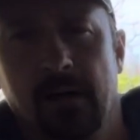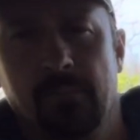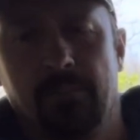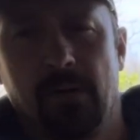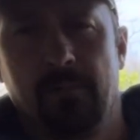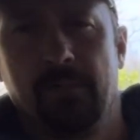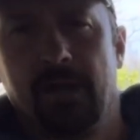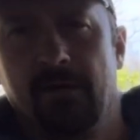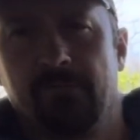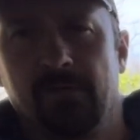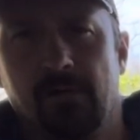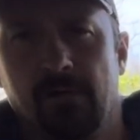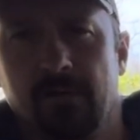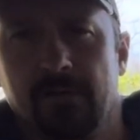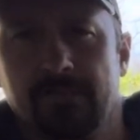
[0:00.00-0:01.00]
Probably have
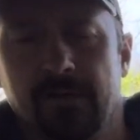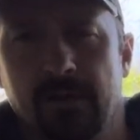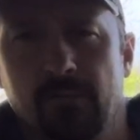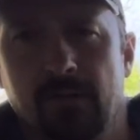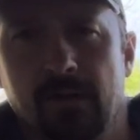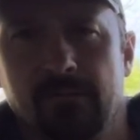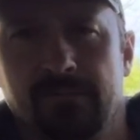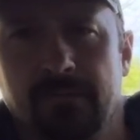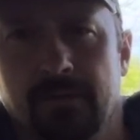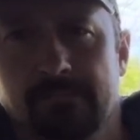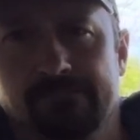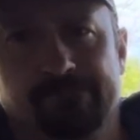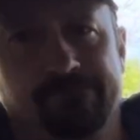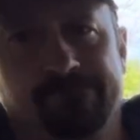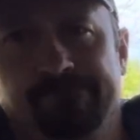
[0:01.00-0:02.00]
targets anywhere
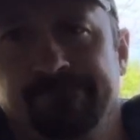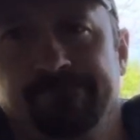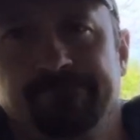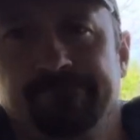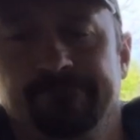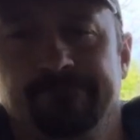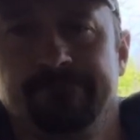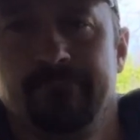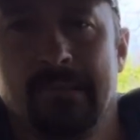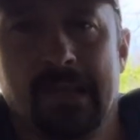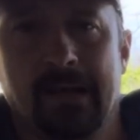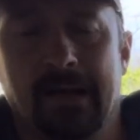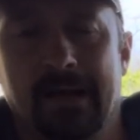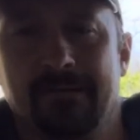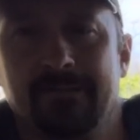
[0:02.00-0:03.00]
from,
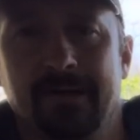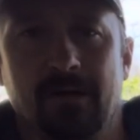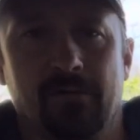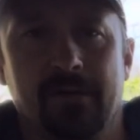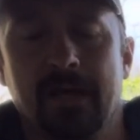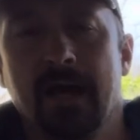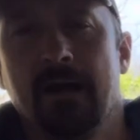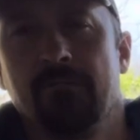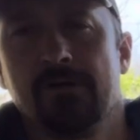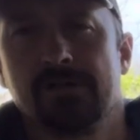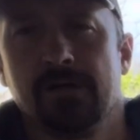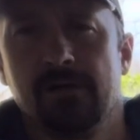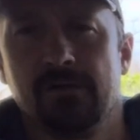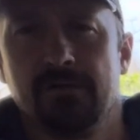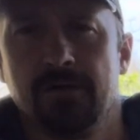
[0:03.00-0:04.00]
I'd say on the average
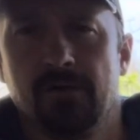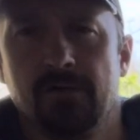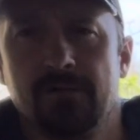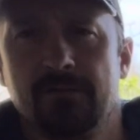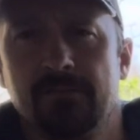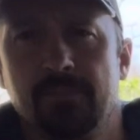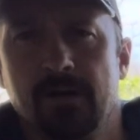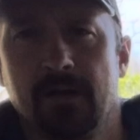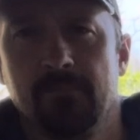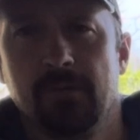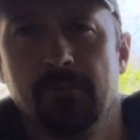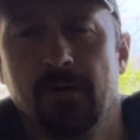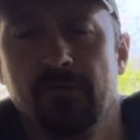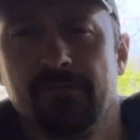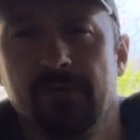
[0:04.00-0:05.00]
100 yards, probably gonna be
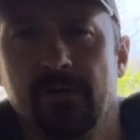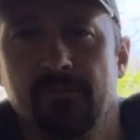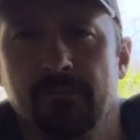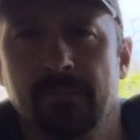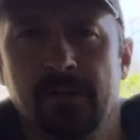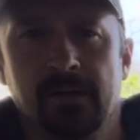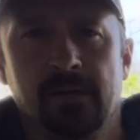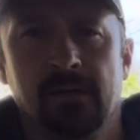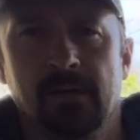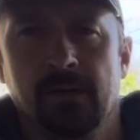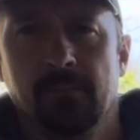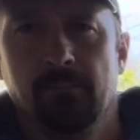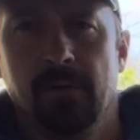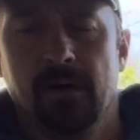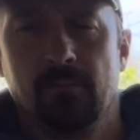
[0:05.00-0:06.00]
most of them,
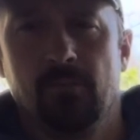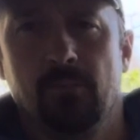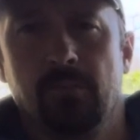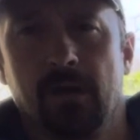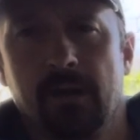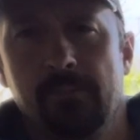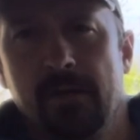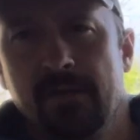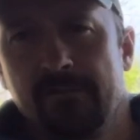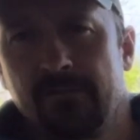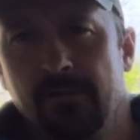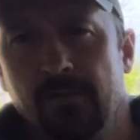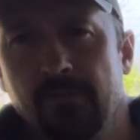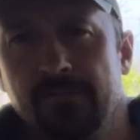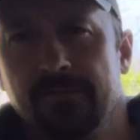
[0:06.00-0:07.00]
but we'll bring them in as
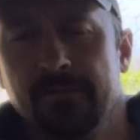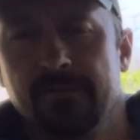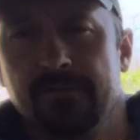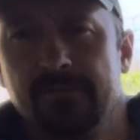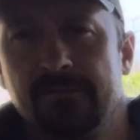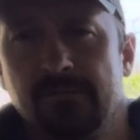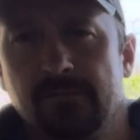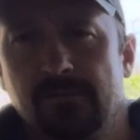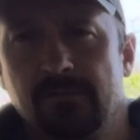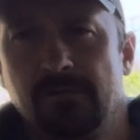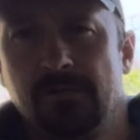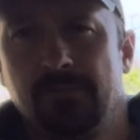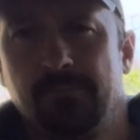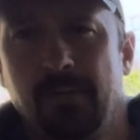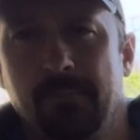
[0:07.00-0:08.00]
close as
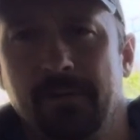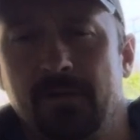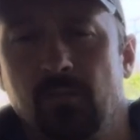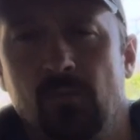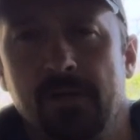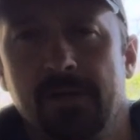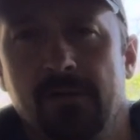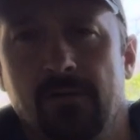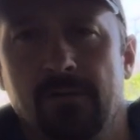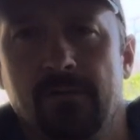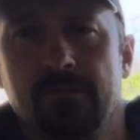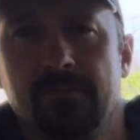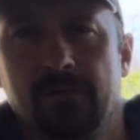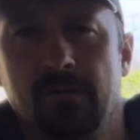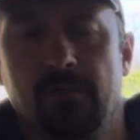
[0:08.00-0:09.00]
probably 20
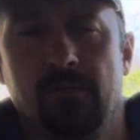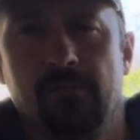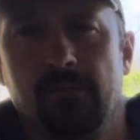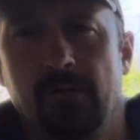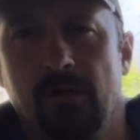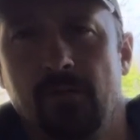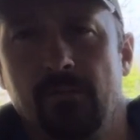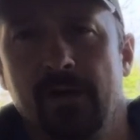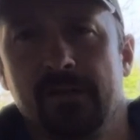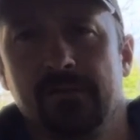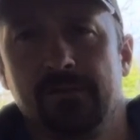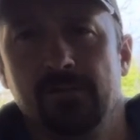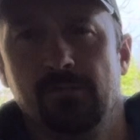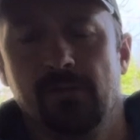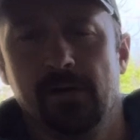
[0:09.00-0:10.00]
yards and go all the way out
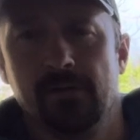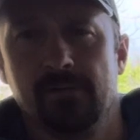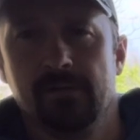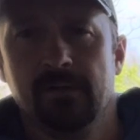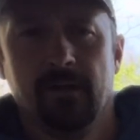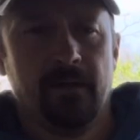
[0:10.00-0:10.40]
to 200.